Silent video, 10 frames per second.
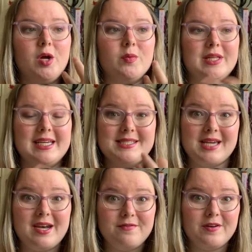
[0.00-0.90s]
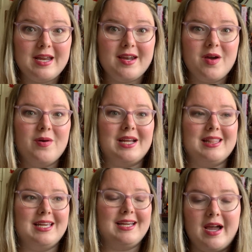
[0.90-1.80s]
really excited for Nano, and I
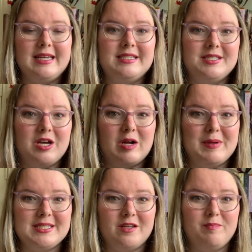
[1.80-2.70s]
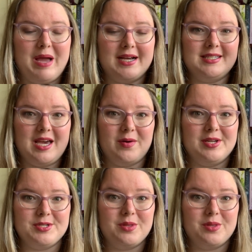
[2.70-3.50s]
think I need to talk myself back down into